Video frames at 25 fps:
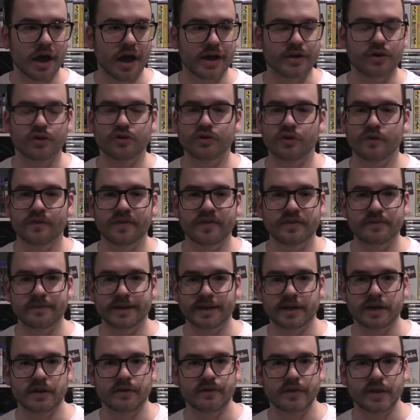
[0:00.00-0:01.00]
don't know if there's
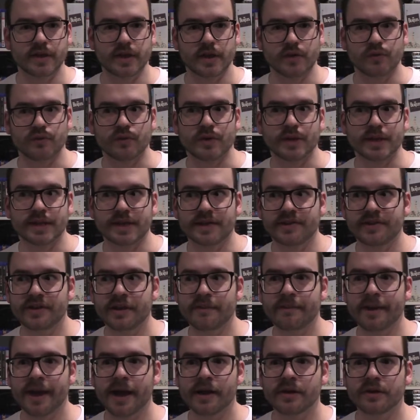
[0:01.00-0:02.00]
been anything like released
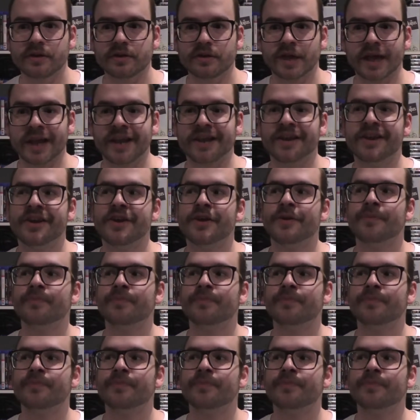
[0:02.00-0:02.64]
about it, like